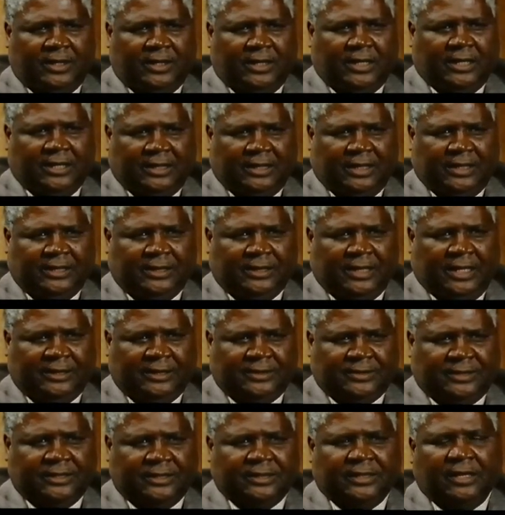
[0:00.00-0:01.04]

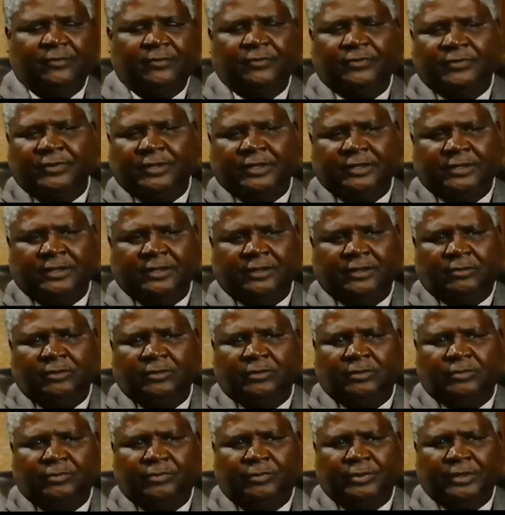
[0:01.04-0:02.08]
I said I feared it
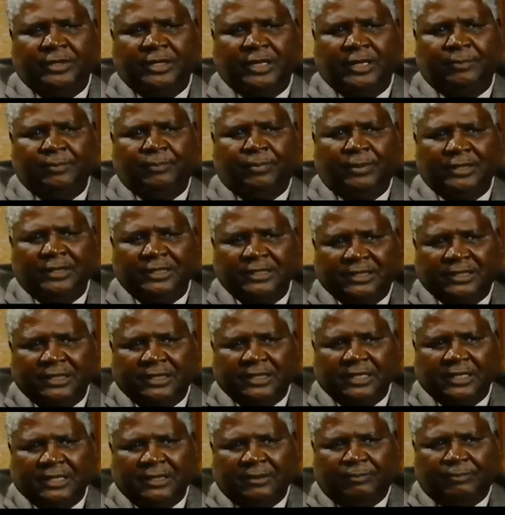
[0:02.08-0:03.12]
could be a
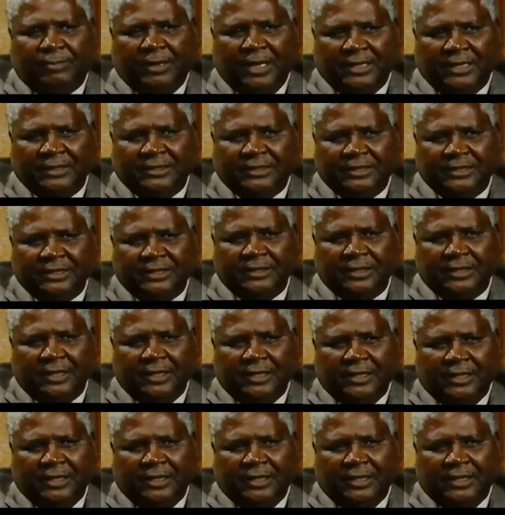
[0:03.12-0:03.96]
political party